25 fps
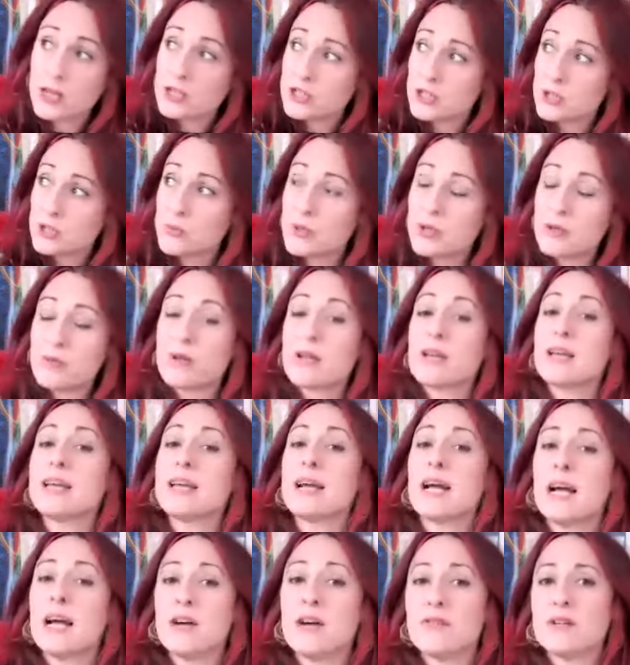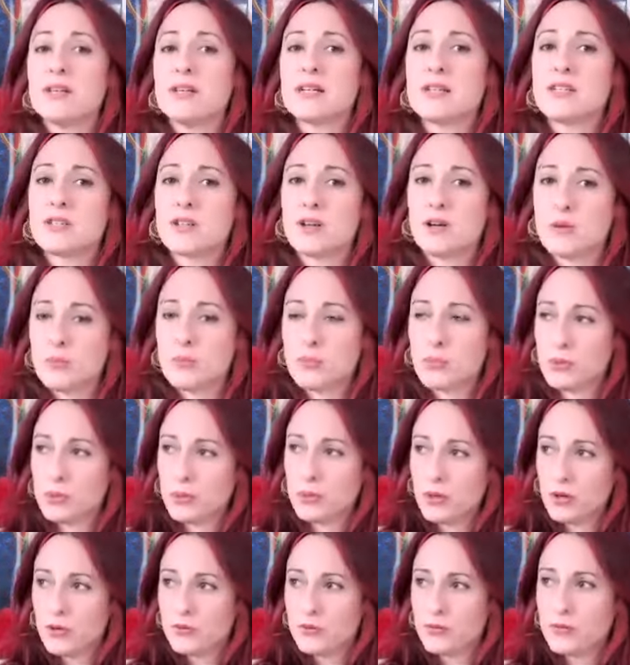Do we really have an
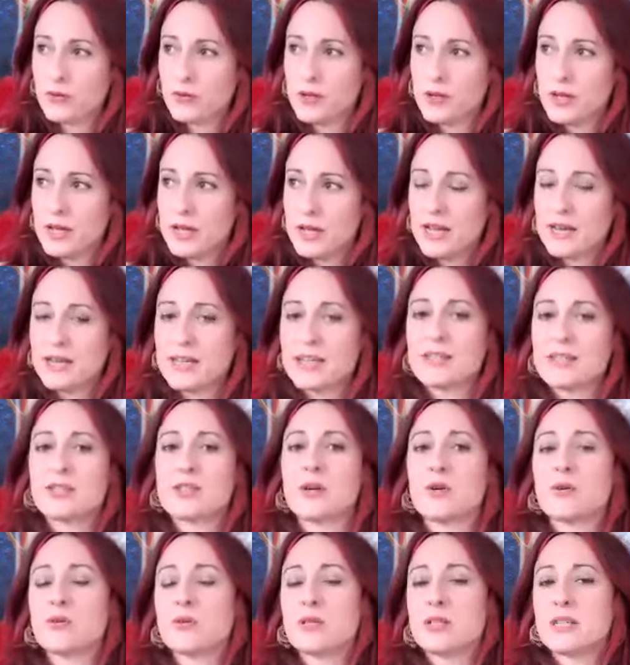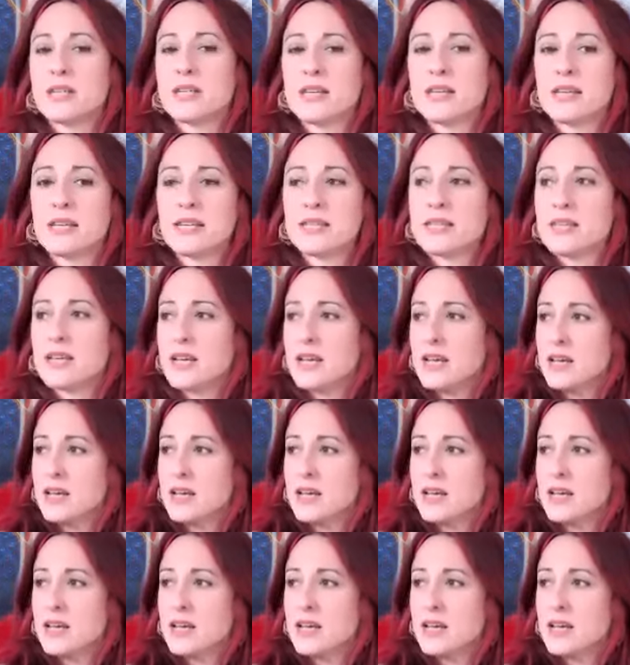example of an exalted,